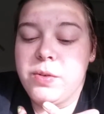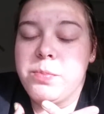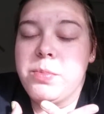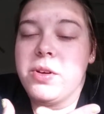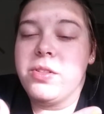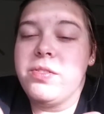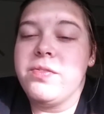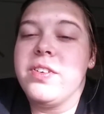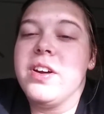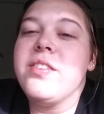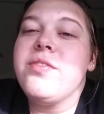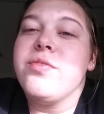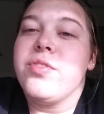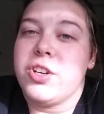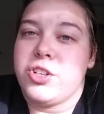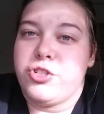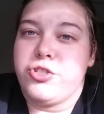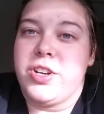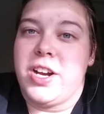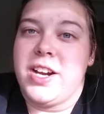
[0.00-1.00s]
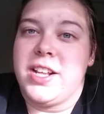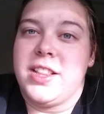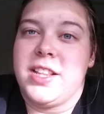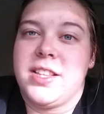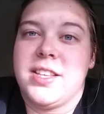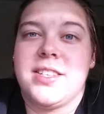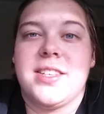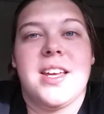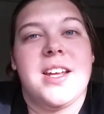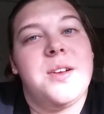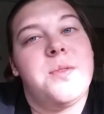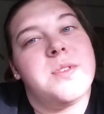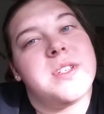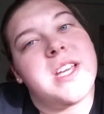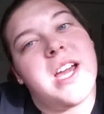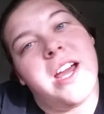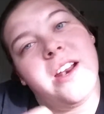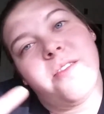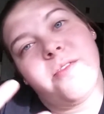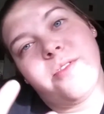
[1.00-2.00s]
were both very frustrated that this lady was
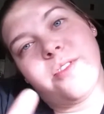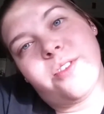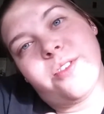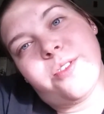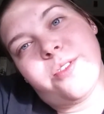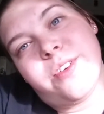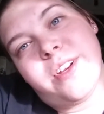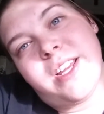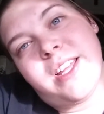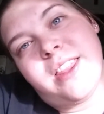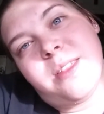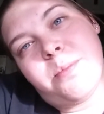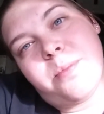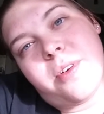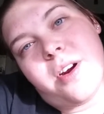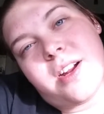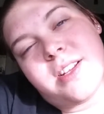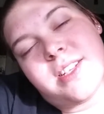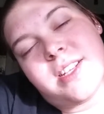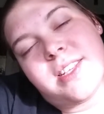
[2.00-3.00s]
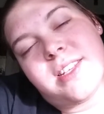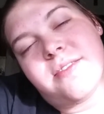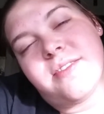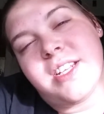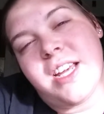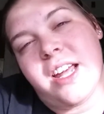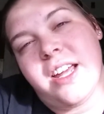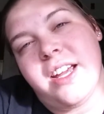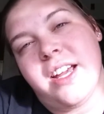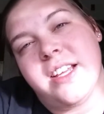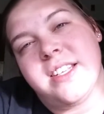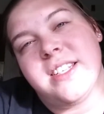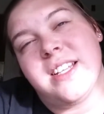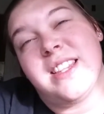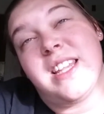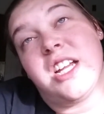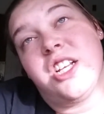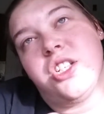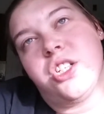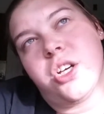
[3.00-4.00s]
kind of rude in the process of telling us
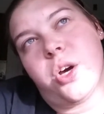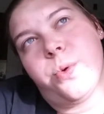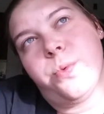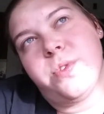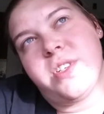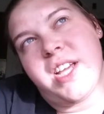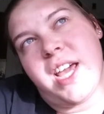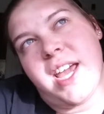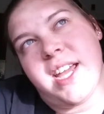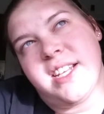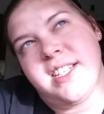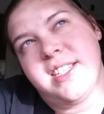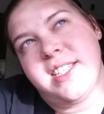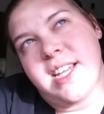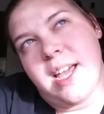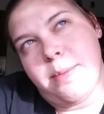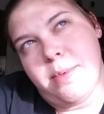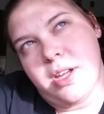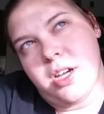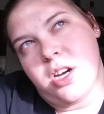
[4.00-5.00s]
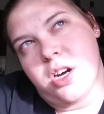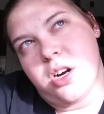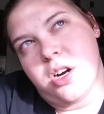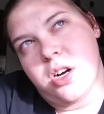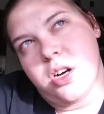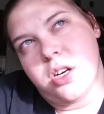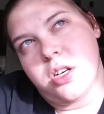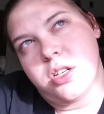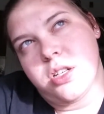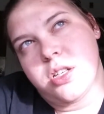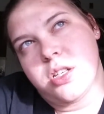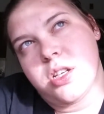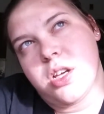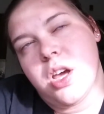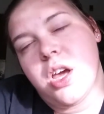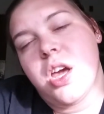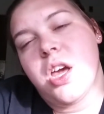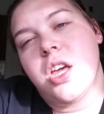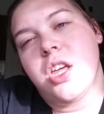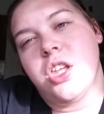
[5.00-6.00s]
that they don't take debit cards.
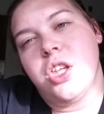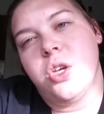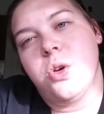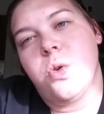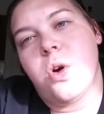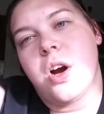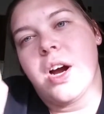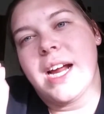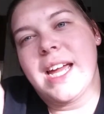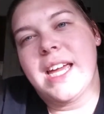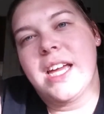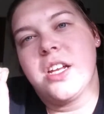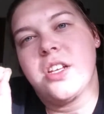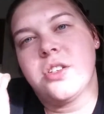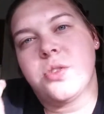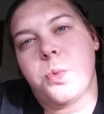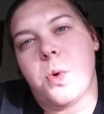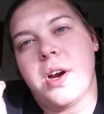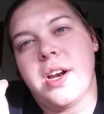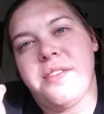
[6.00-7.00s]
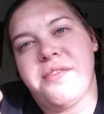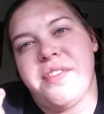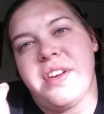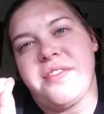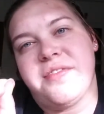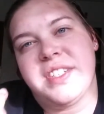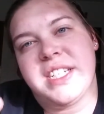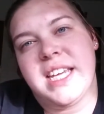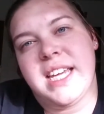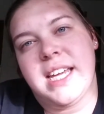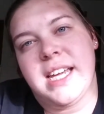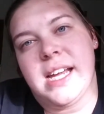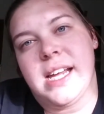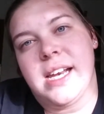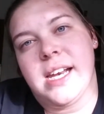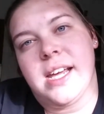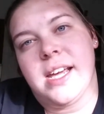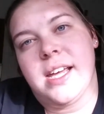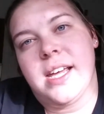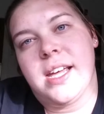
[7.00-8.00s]
You are in
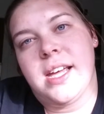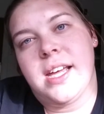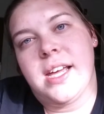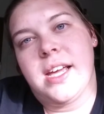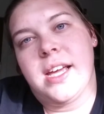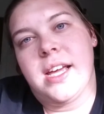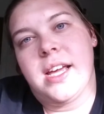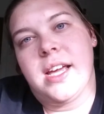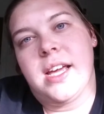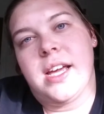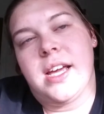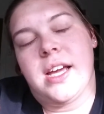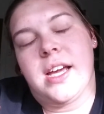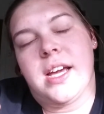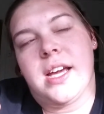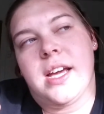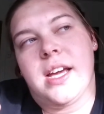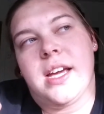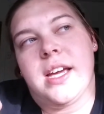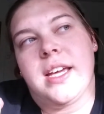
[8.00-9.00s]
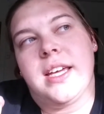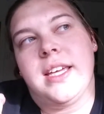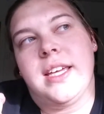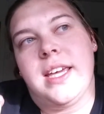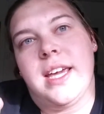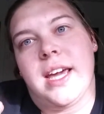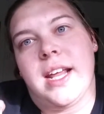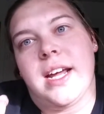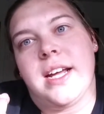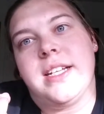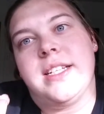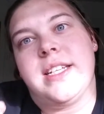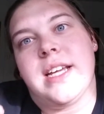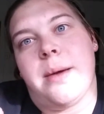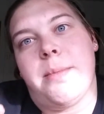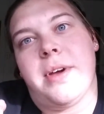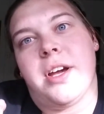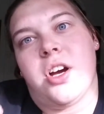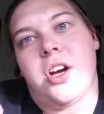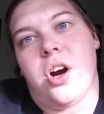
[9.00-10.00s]
2015. Get a
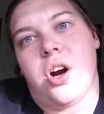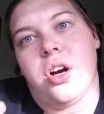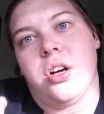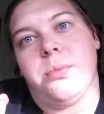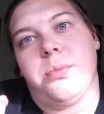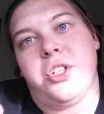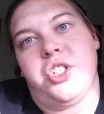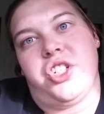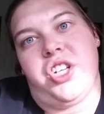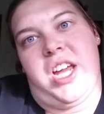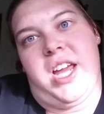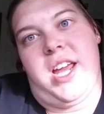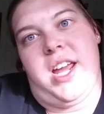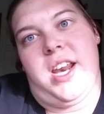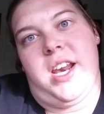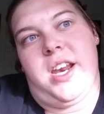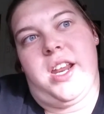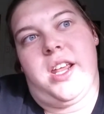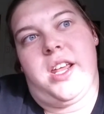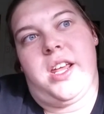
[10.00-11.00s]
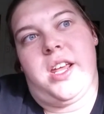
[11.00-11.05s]
debit card machine.